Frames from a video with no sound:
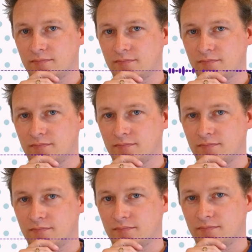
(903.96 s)

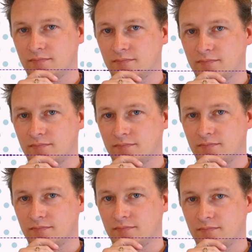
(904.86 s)
resting,
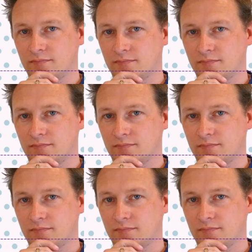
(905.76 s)
relaxing,
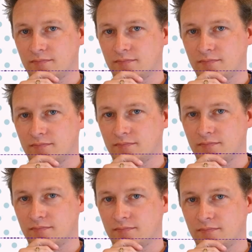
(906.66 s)
and
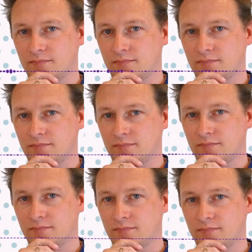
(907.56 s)
then from
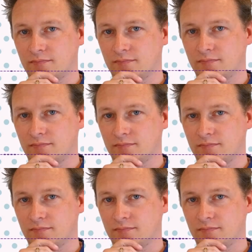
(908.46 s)
there into some
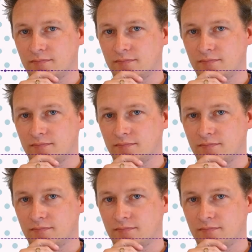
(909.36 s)
light
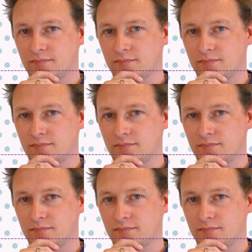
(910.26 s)
dreams,
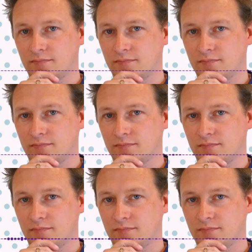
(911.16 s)
and
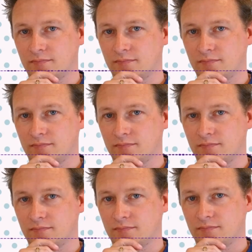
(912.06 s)
gradually
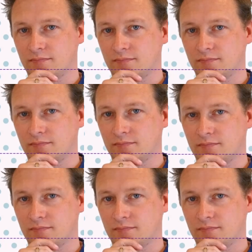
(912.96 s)
into a sleep.